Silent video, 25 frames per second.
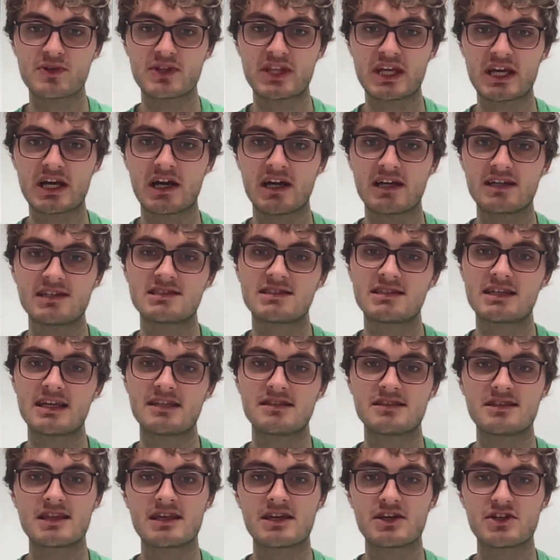through the ice
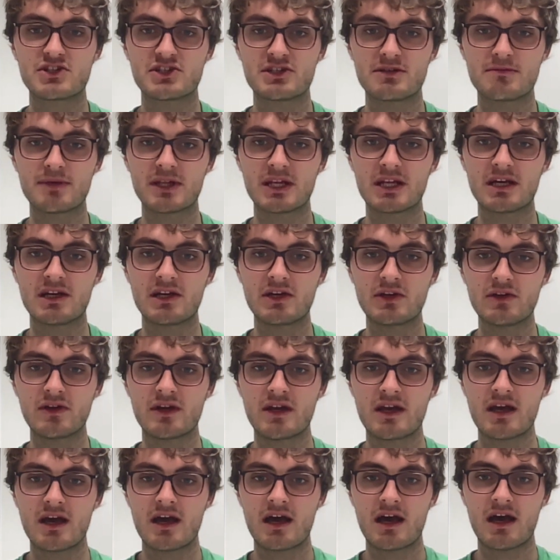into the ocean below
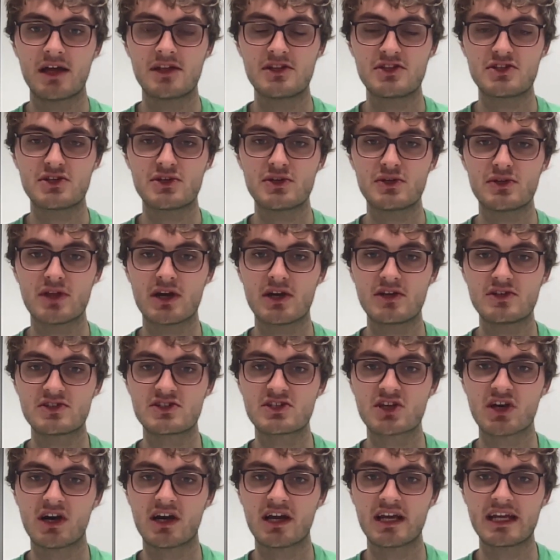and to
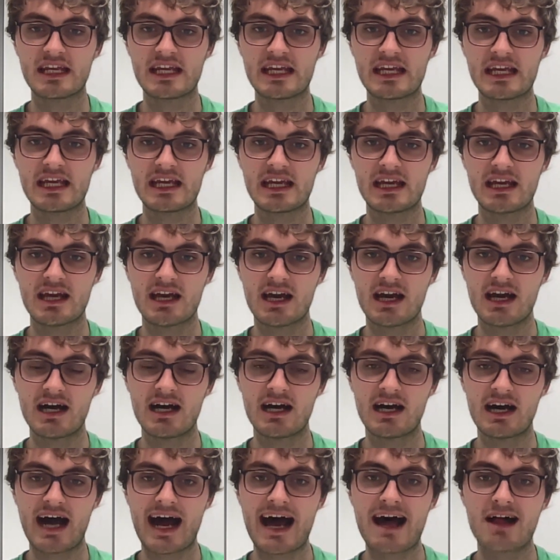those tiny
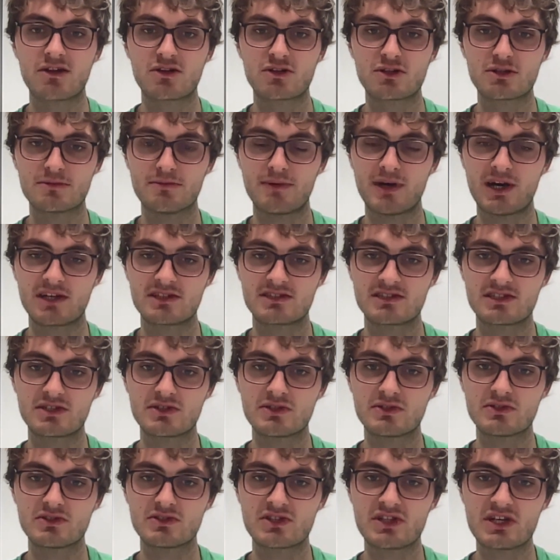algal
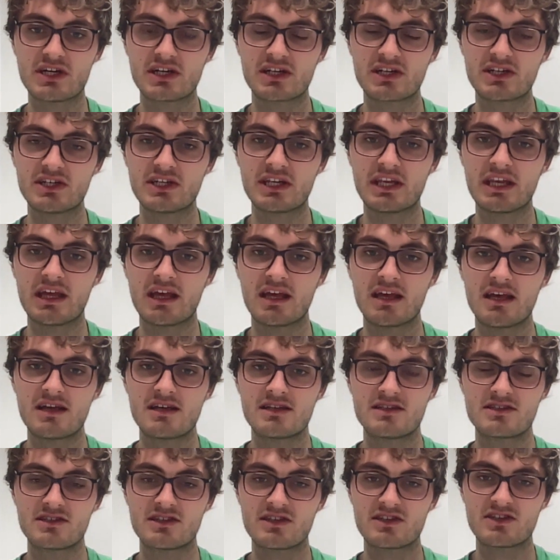particles that can
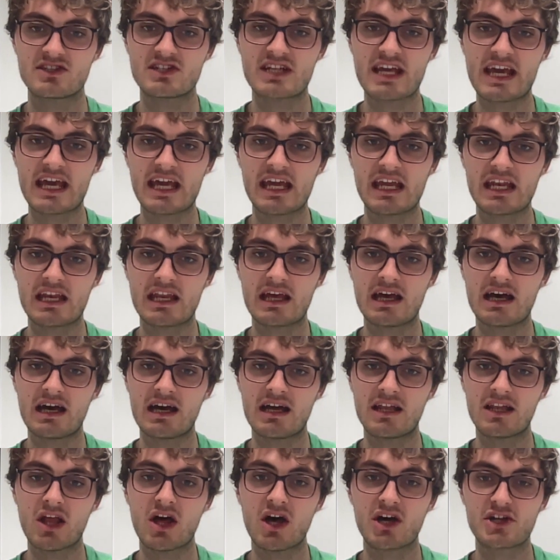sustain
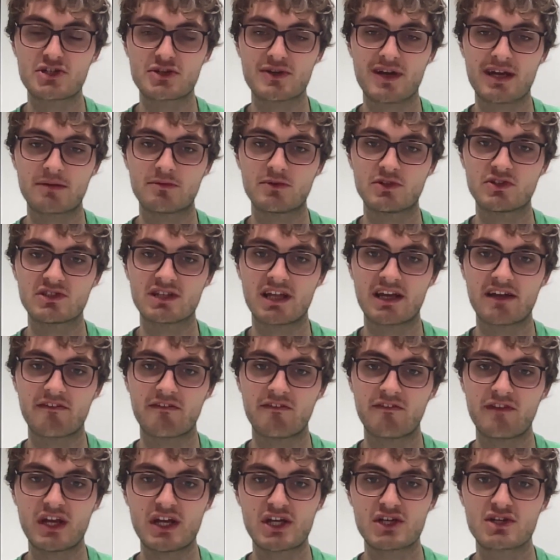larger animals
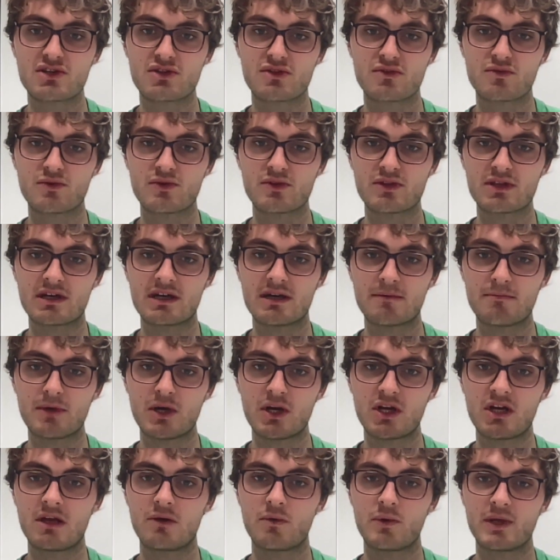like fish through the
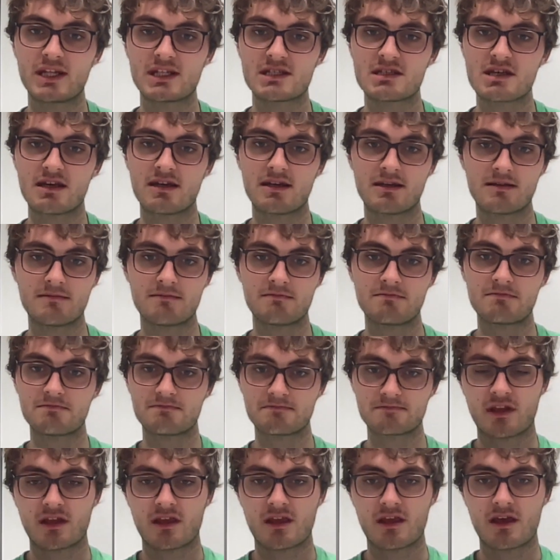polar winter.
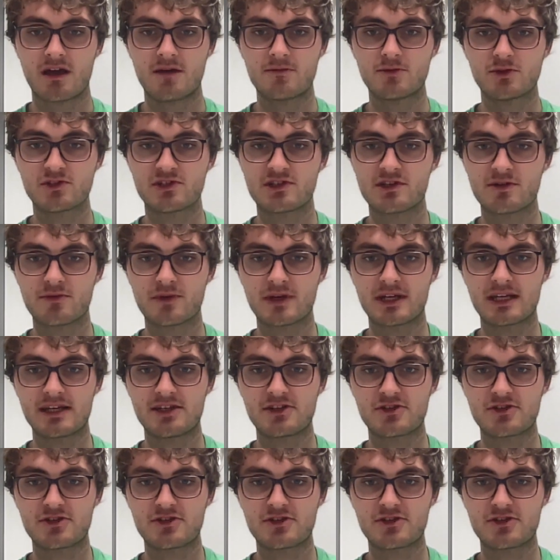I'm also really